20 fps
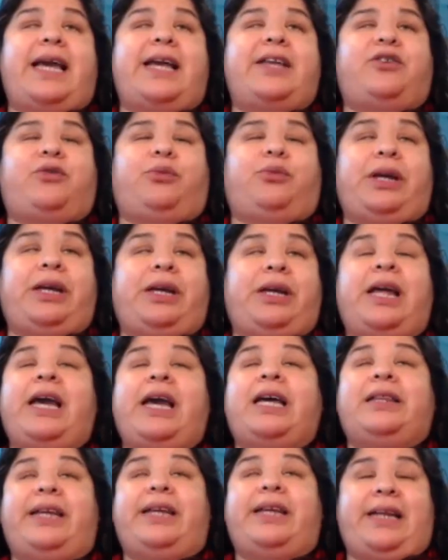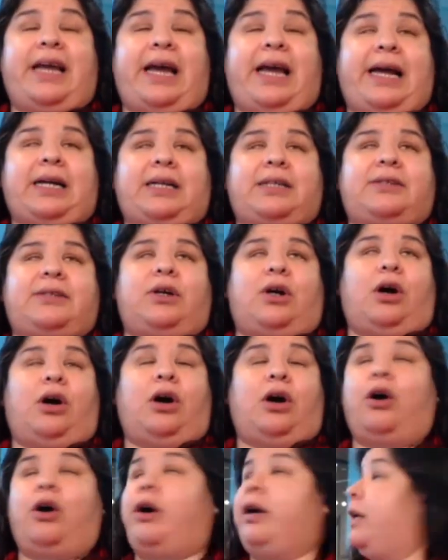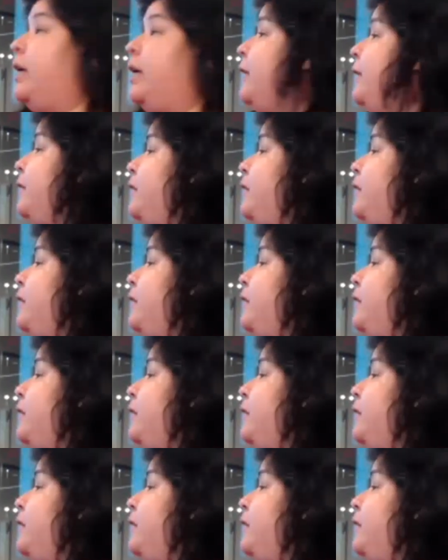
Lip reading: is read the text on